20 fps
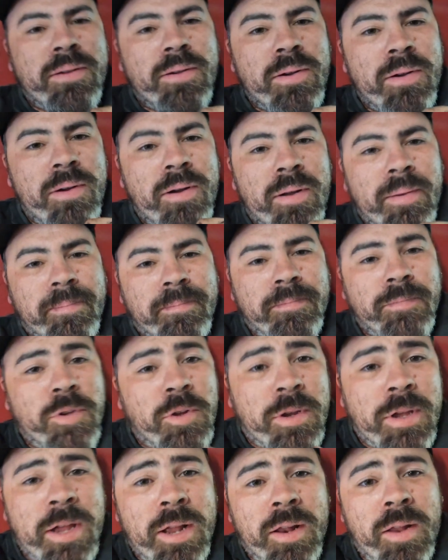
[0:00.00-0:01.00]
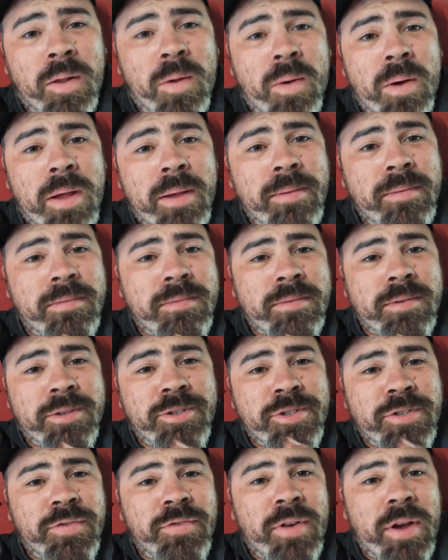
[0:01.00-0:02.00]
Alright, not gonna lie, I
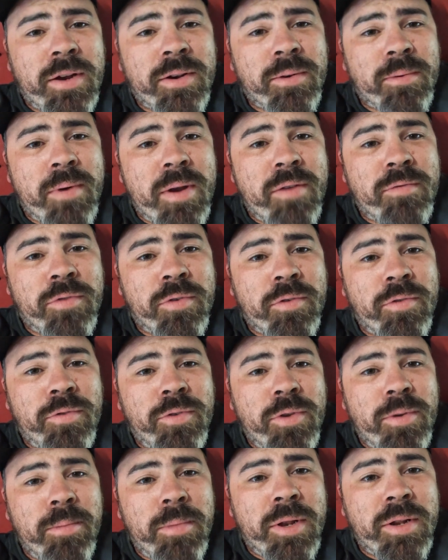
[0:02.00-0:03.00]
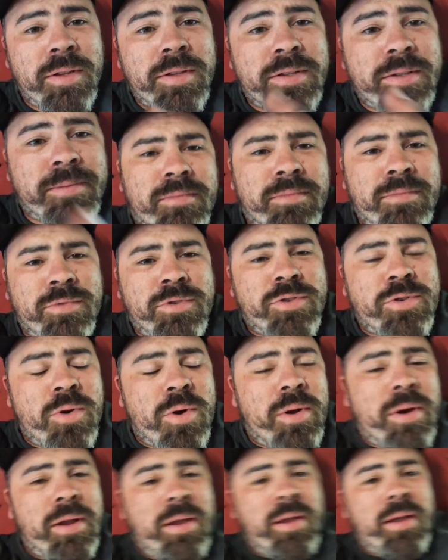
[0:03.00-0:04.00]
just fucked around for a few minutes
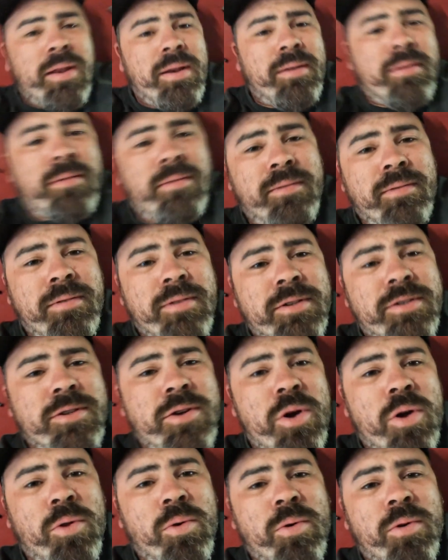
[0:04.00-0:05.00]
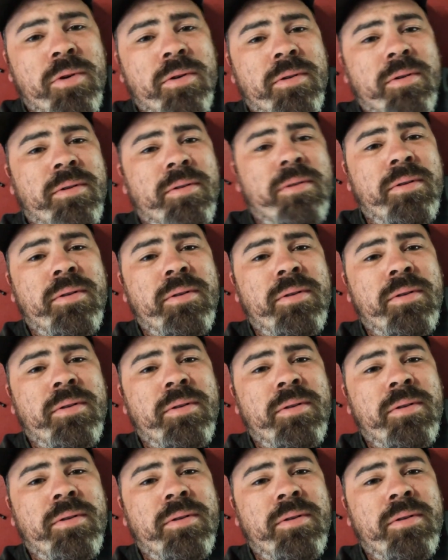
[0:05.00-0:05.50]
trying to get this collar on.